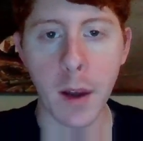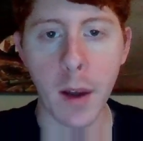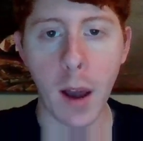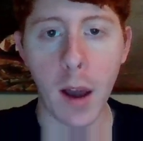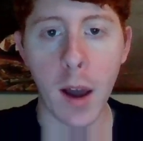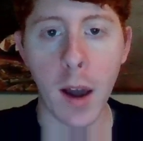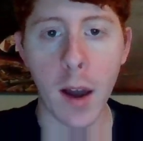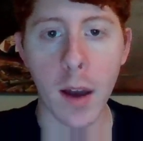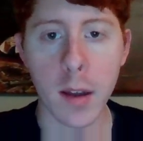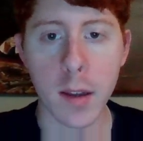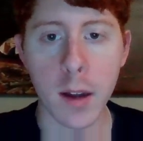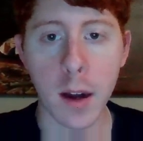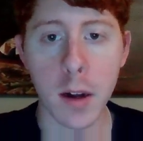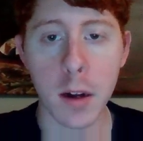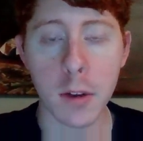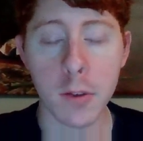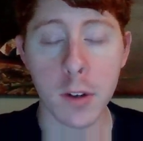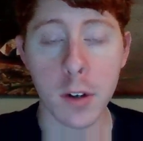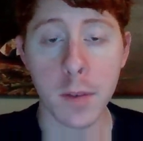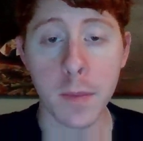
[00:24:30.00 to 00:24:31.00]
gone
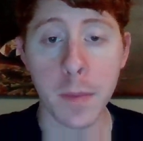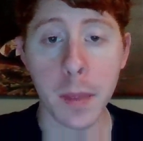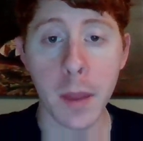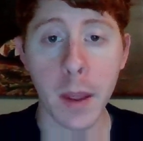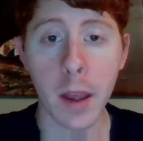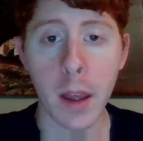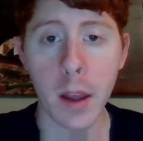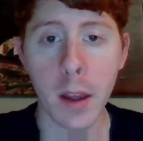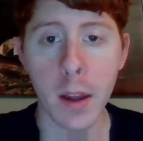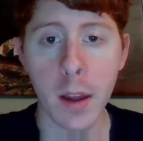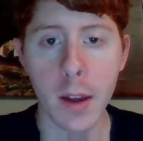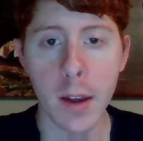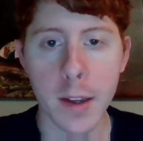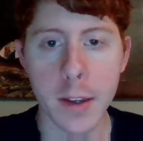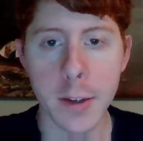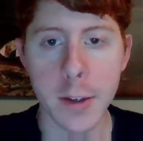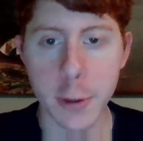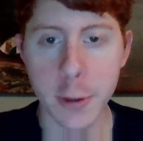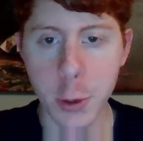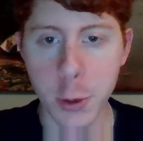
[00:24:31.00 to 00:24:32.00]
over,
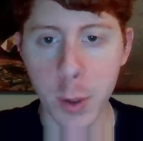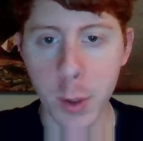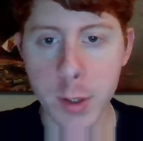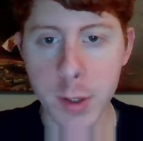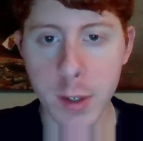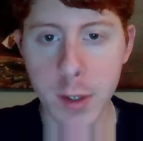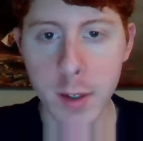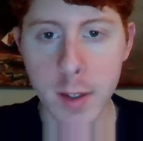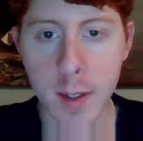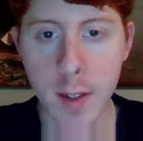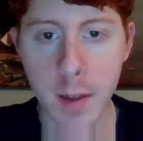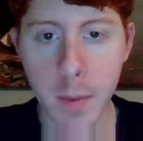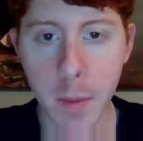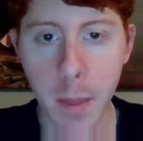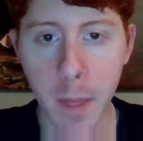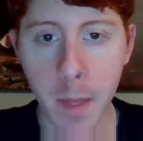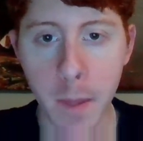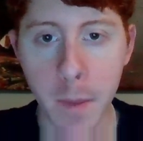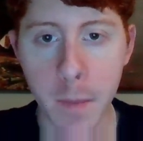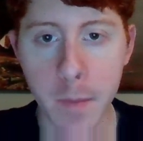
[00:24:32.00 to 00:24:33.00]
your choices,
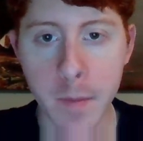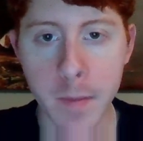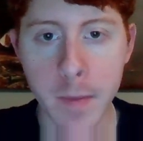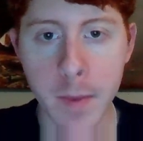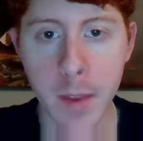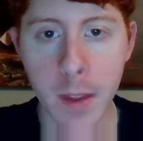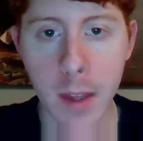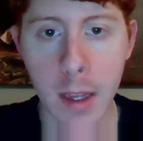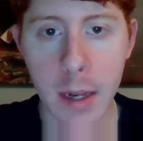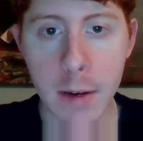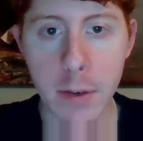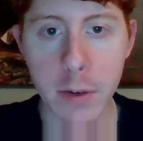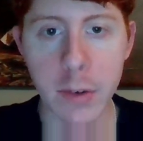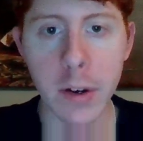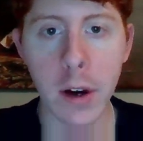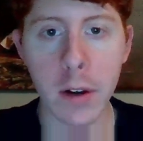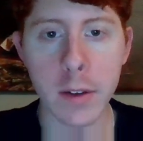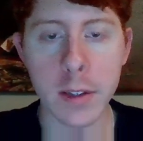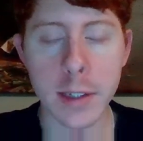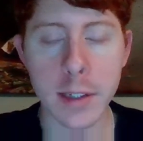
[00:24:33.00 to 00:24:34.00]

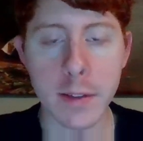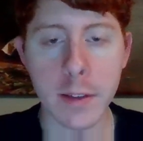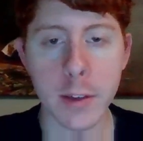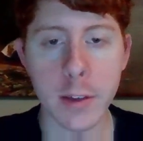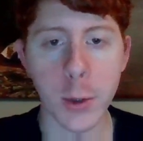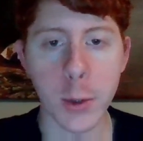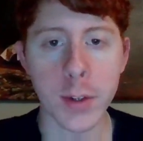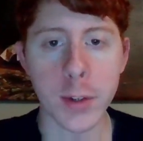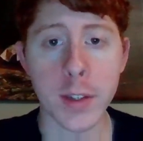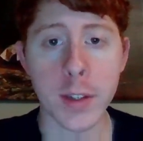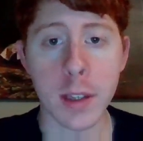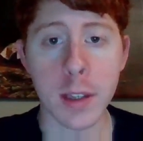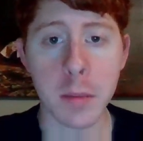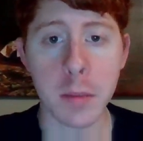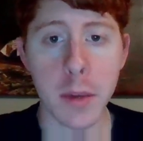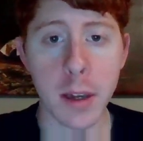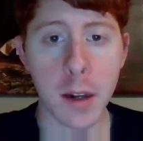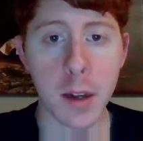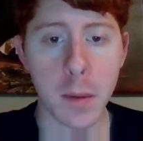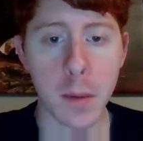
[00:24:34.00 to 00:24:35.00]
irregardless of the choices that you
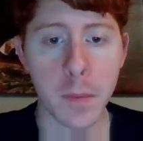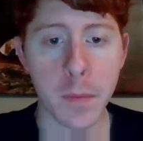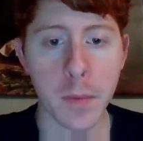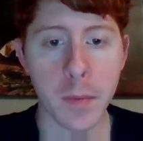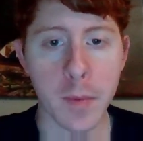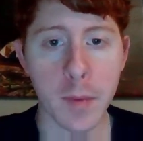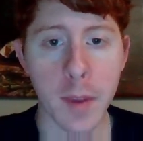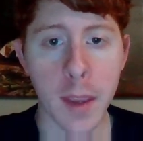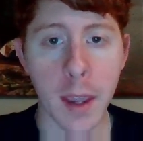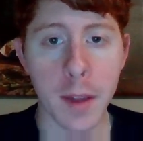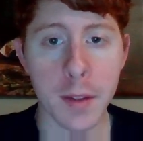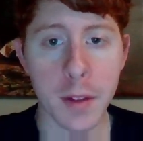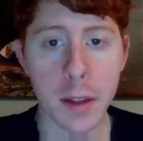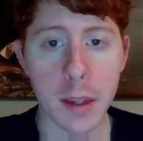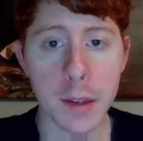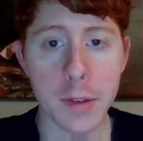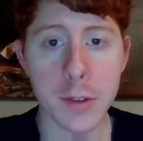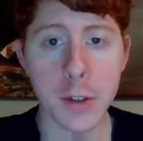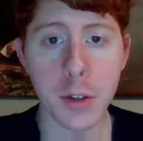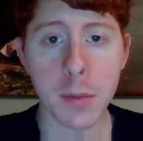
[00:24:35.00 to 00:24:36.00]
make, can
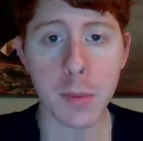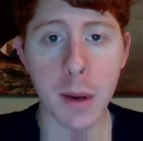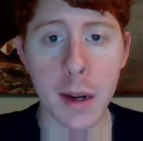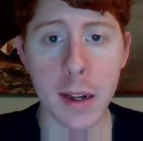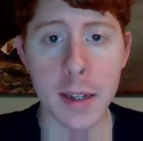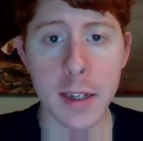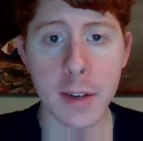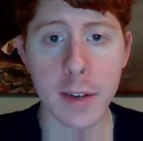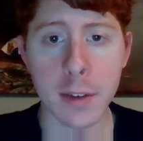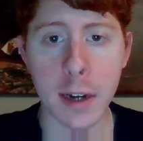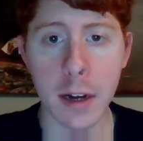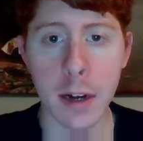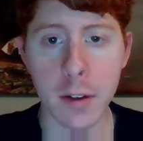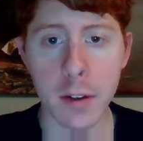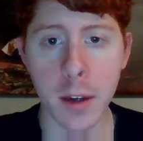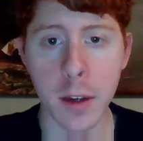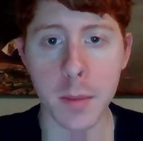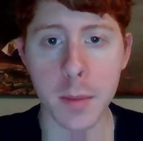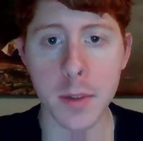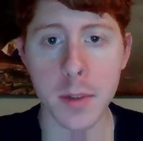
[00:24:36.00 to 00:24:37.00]
lead to many different
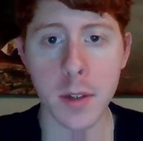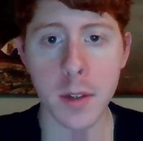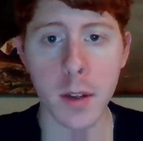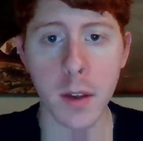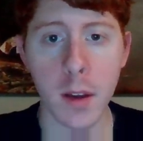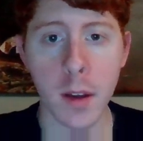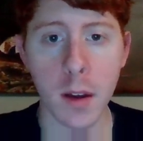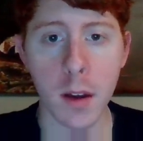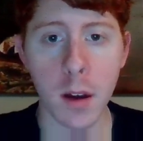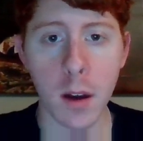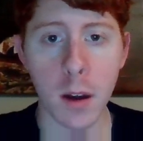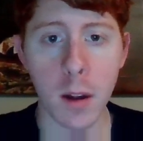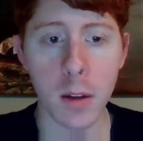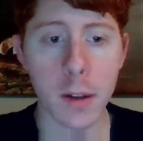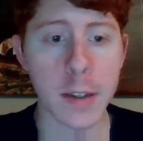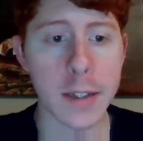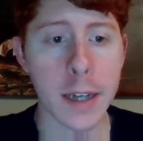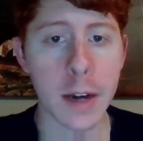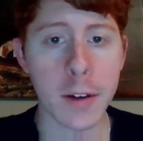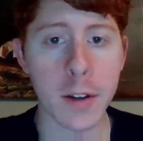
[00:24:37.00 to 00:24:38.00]
outcomes. All
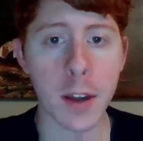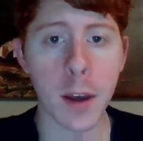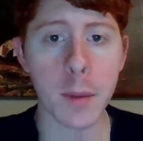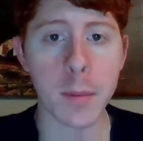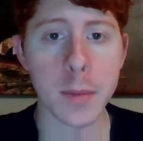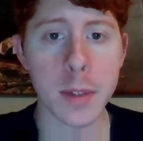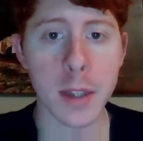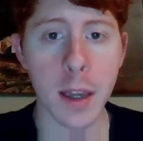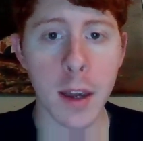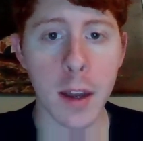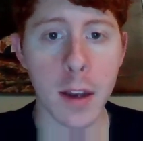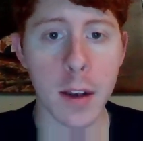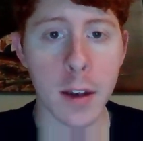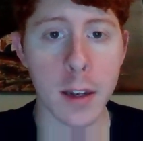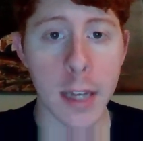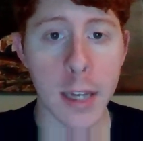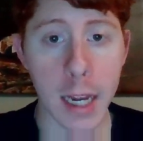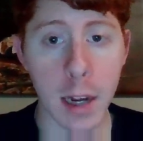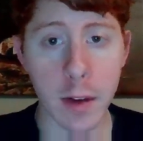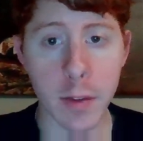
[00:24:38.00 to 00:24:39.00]
these outcomes
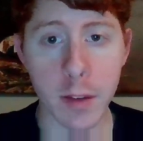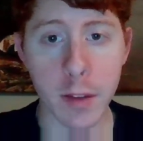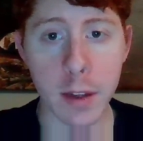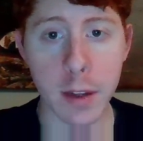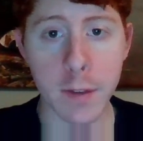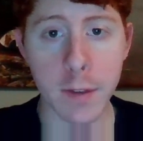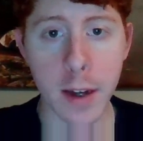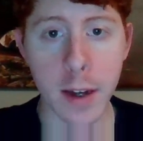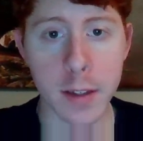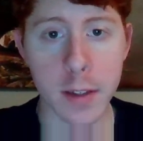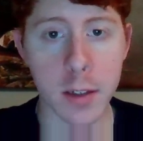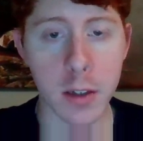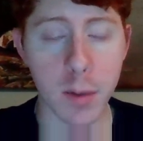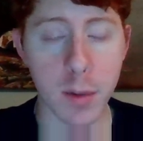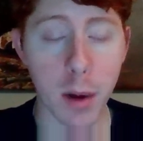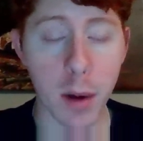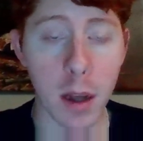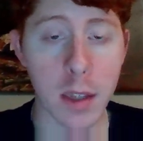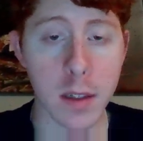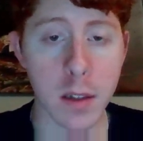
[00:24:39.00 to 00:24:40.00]
can negatively affect you or
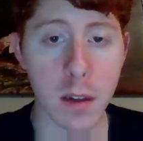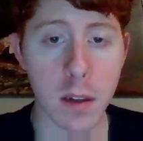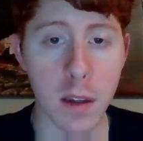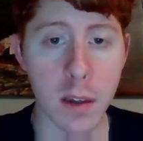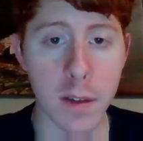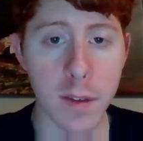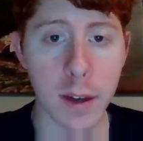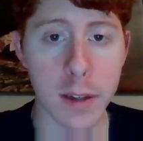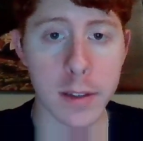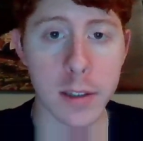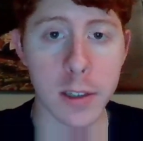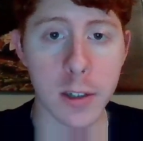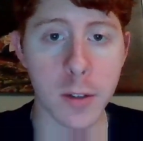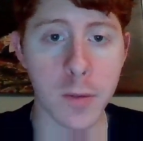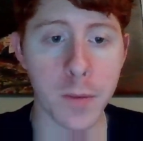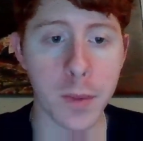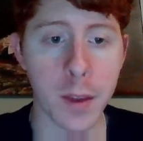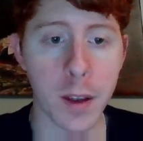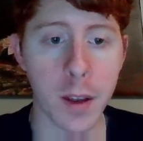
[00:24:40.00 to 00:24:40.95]
positively affect you.